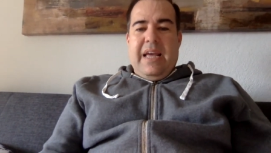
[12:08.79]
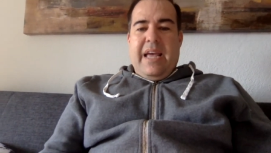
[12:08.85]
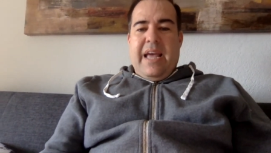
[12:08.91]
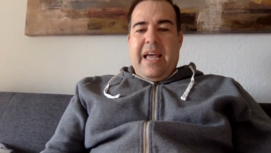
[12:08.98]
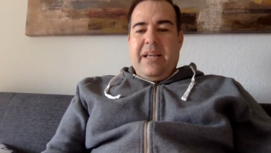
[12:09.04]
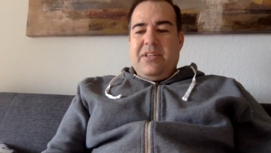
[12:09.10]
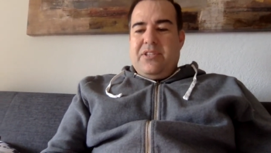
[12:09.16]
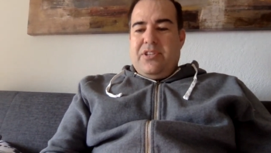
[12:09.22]

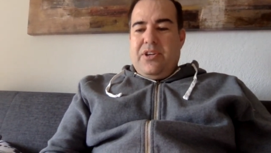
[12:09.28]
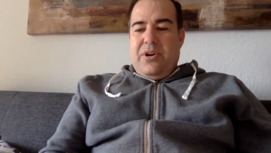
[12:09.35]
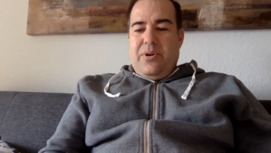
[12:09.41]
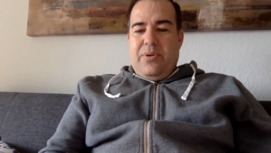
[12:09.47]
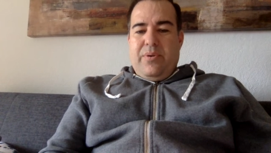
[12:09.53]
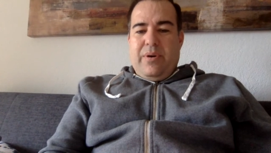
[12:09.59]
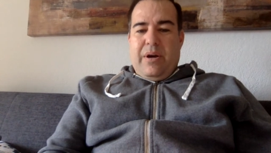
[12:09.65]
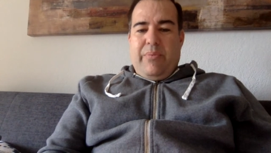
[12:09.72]
And
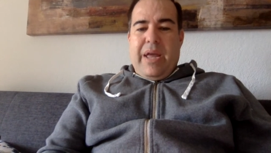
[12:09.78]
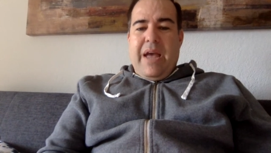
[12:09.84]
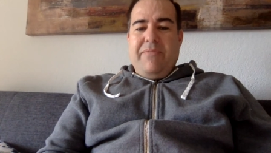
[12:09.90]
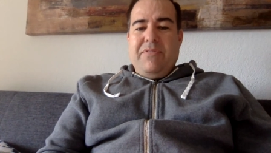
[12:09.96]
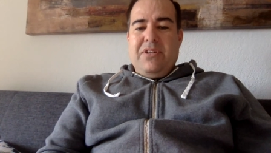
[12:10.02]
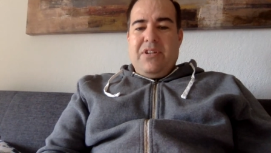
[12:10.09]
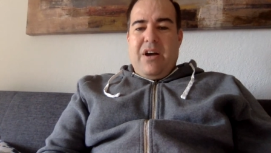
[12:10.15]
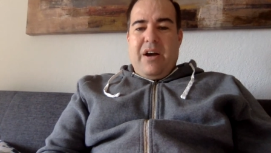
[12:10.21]
so we
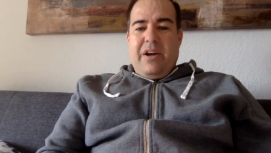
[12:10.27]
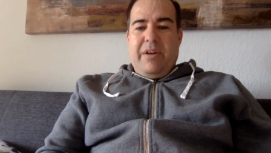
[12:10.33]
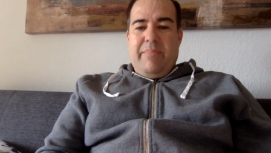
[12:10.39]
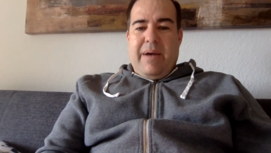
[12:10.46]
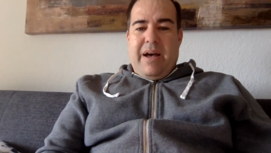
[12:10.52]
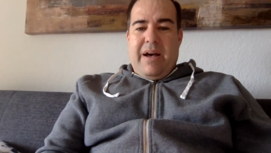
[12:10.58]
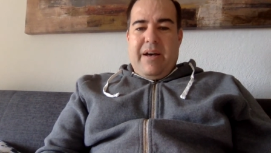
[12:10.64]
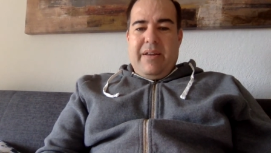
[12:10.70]
have to talk
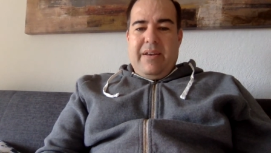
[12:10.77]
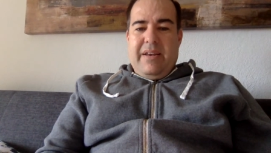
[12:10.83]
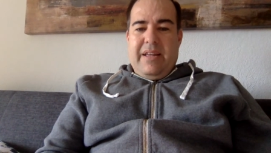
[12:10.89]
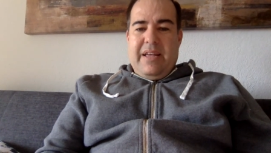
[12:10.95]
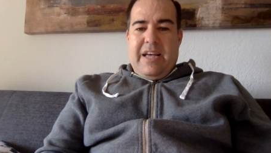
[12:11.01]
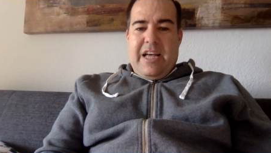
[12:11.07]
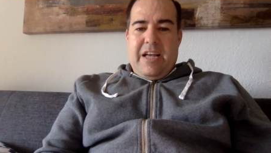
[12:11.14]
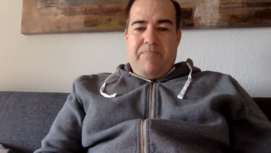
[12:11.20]
about
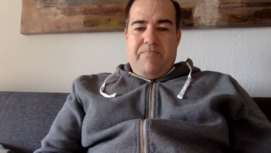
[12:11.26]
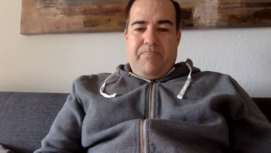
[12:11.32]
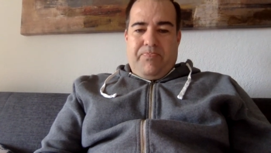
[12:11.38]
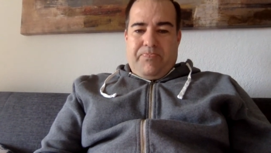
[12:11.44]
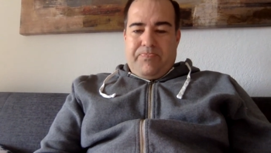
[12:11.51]
the